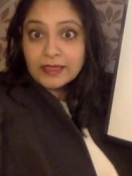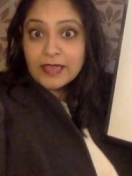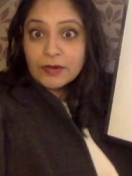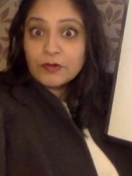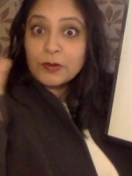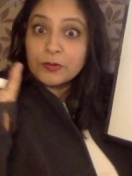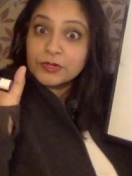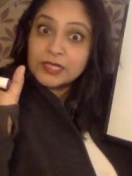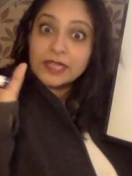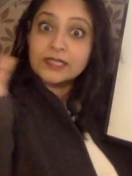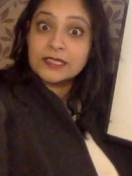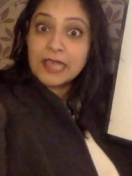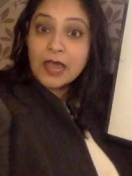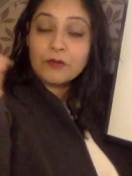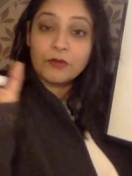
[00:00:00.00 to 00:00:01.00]
That represents
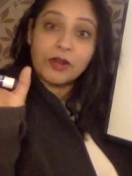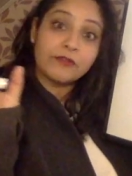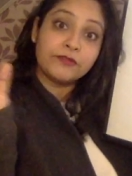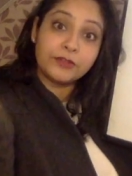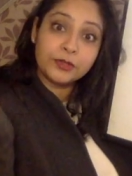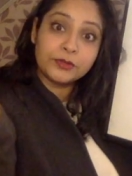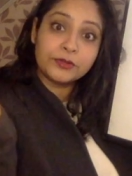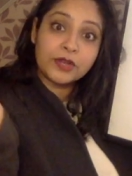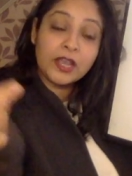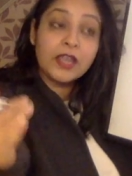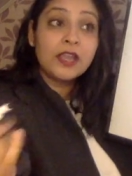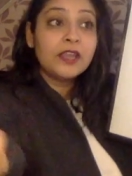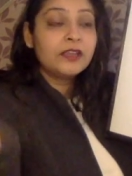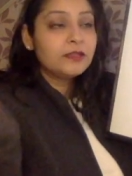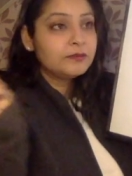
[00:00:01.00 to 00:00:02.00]
that red fruit.
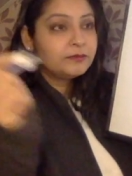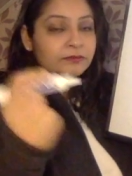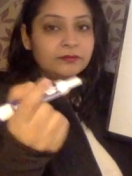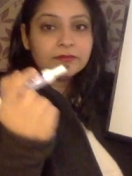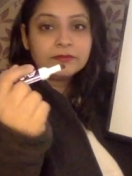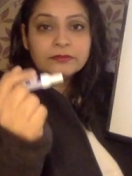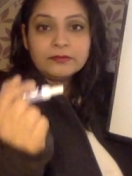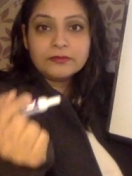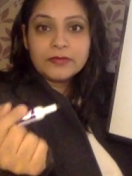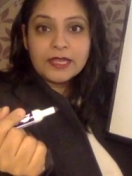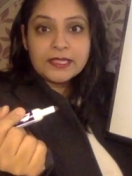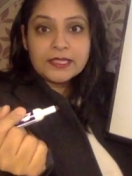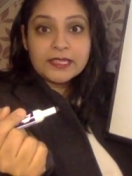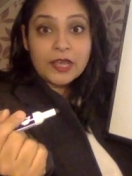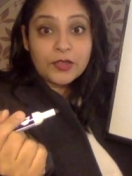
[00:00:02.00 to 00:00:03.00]

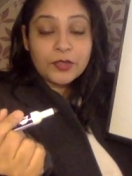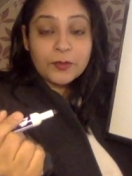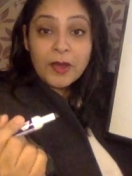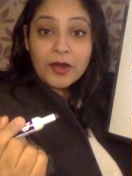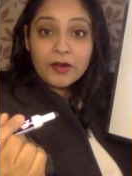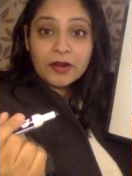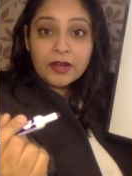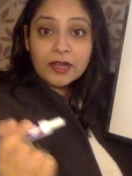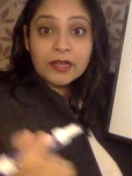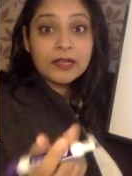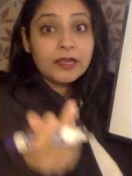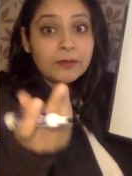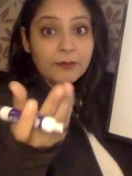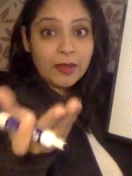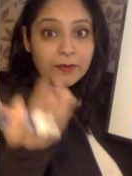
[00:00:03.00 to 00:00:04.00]
In South America,
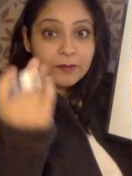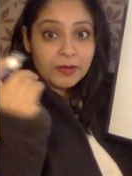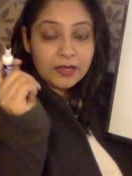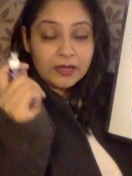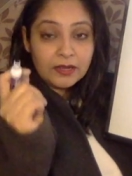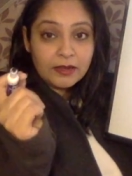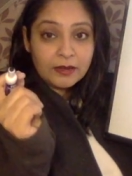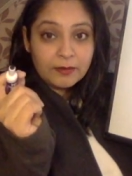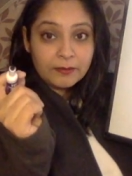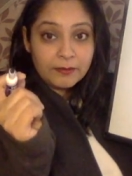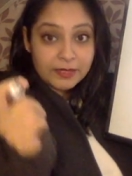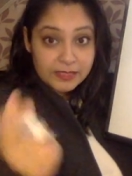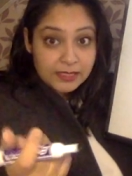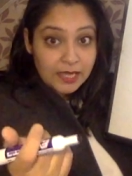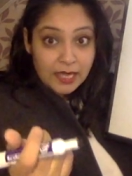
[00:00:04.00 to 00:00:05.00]
it might be
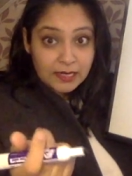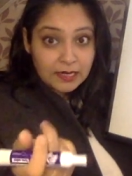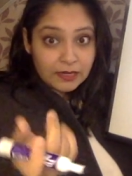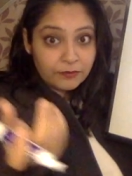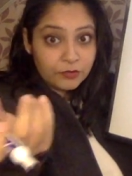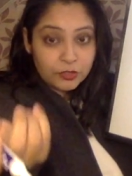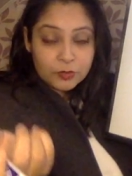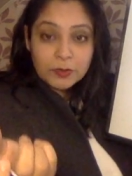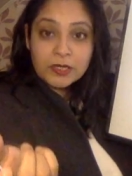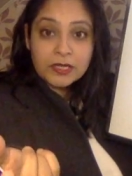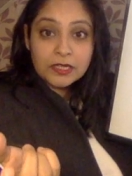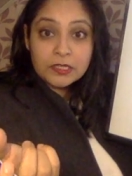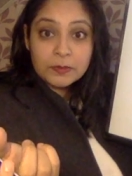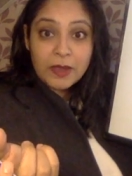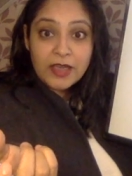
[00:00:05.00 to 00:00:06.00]
manzana if you're speaking
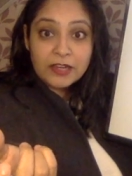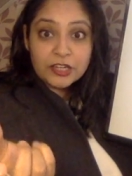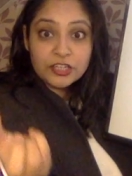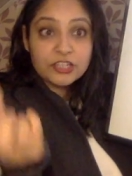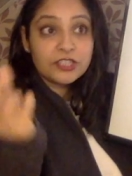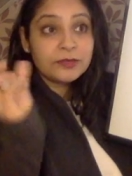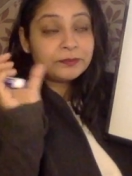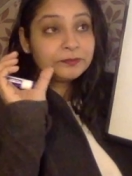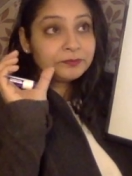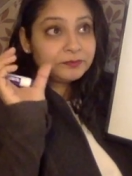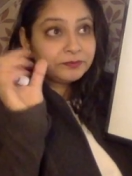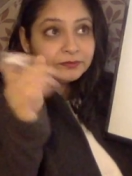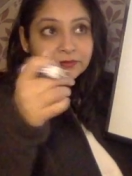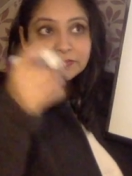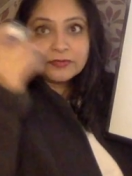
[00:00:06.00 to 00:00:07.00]
Spanish.
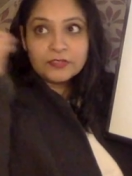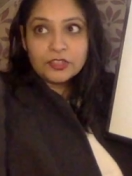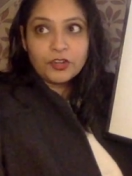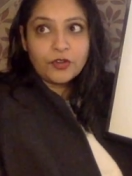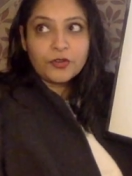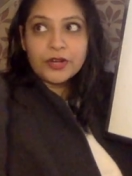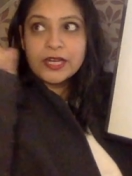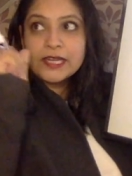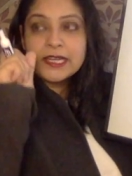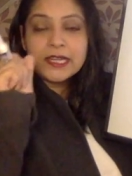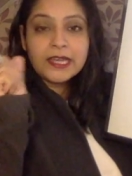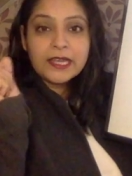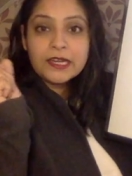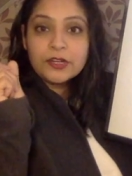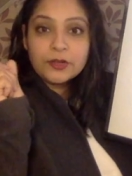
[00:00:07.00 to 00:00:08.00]
Go to India
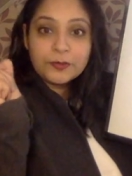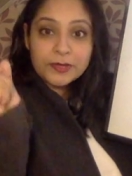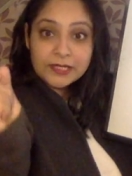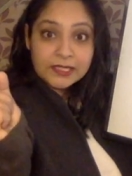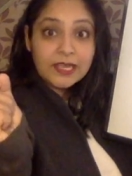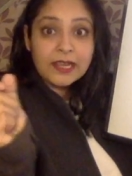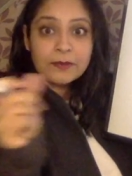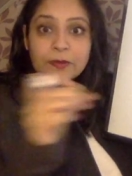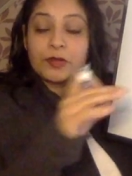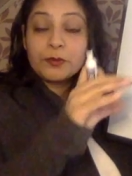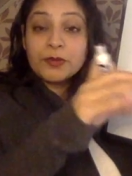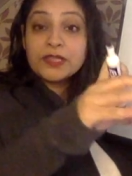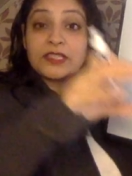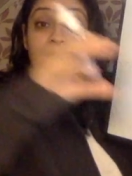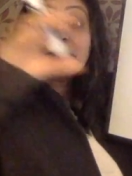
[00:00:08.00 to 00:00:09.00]
and it'll be seb. It'll be
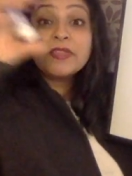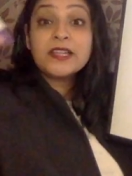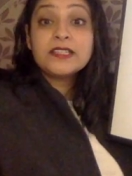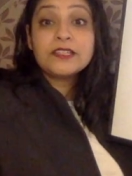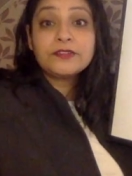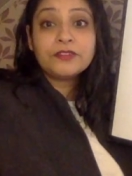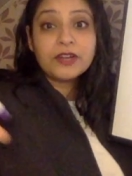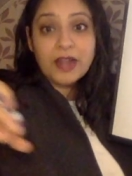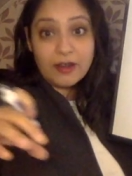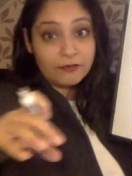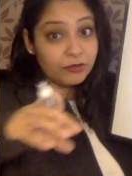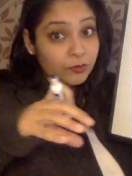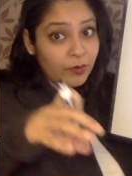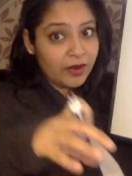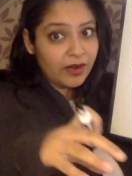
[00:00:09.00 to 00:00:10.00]
something different
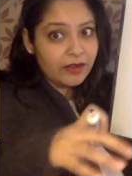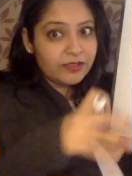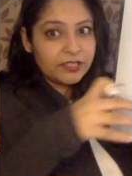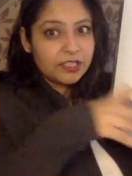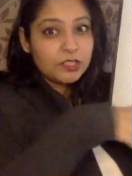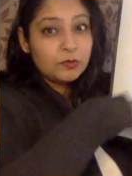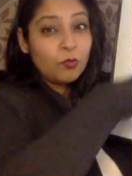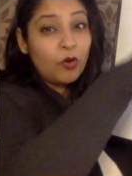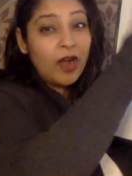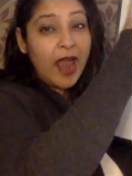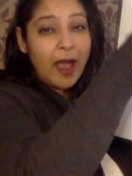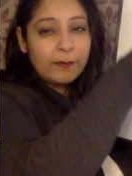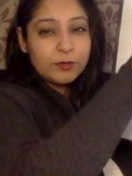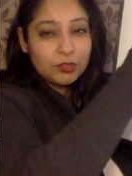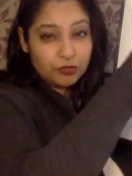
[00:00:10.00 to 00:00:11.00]
everywhere else. It's more
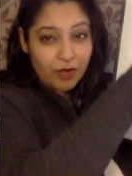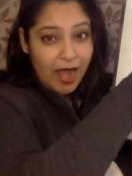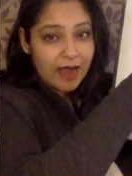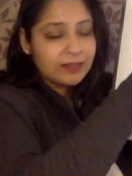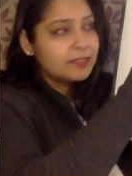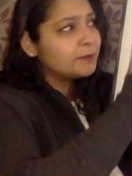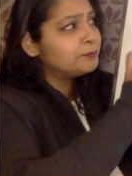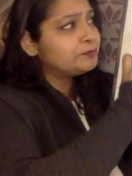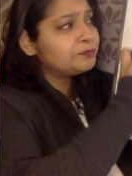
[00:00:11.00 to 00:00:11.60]
abstract.